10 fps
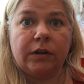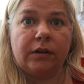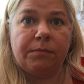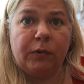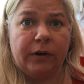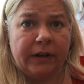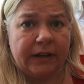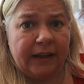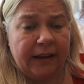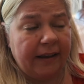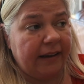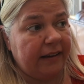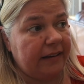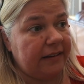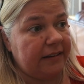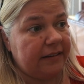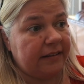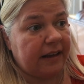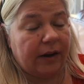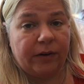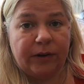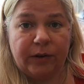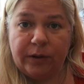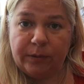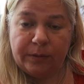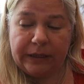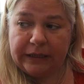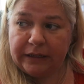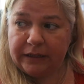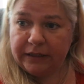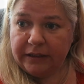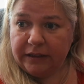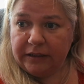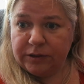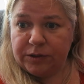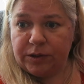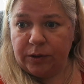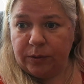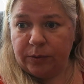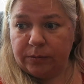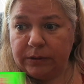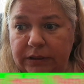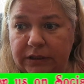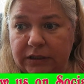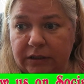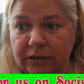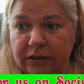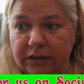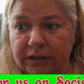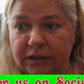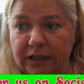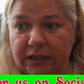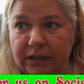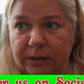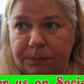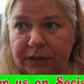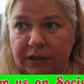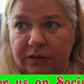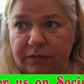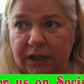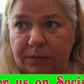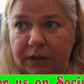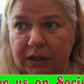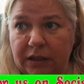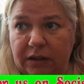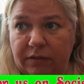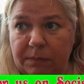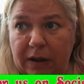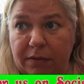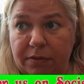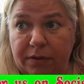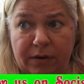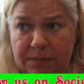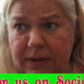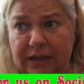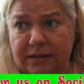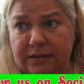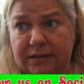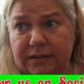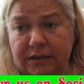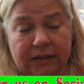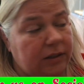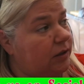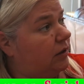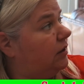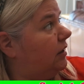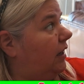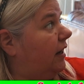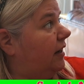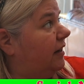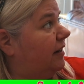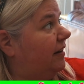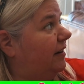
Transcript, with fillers: Good morning guys. How are you doing? So we are getting up and getting ready. We gotta leave in about 30 minutes. Oh. Yeah.